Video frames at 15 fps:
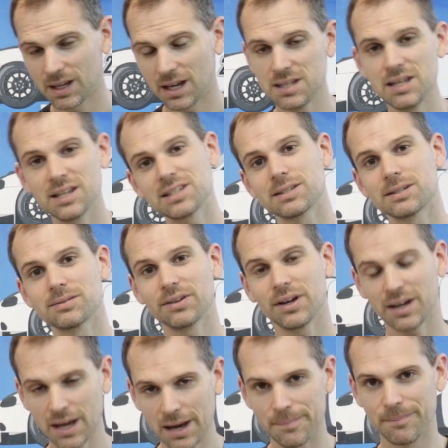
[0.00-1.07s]
And yes,
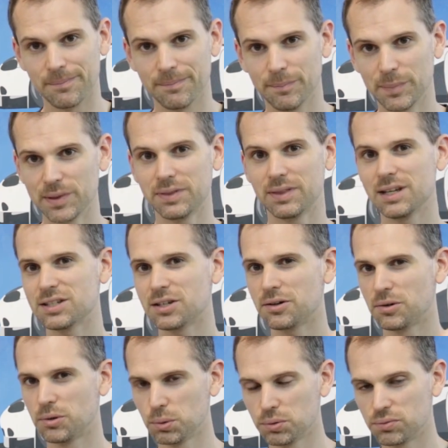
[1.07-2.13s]
I am, but there's a
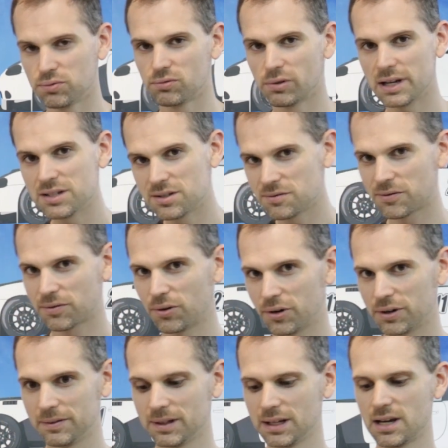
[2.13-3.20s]
good reason
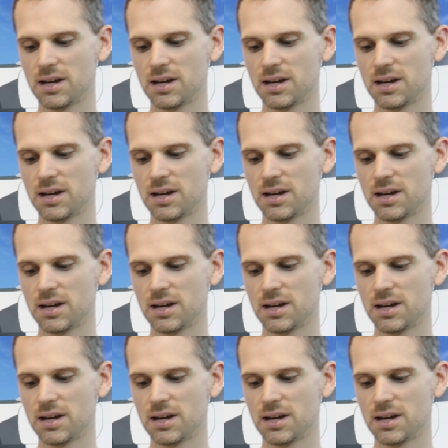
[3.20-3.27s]
for it.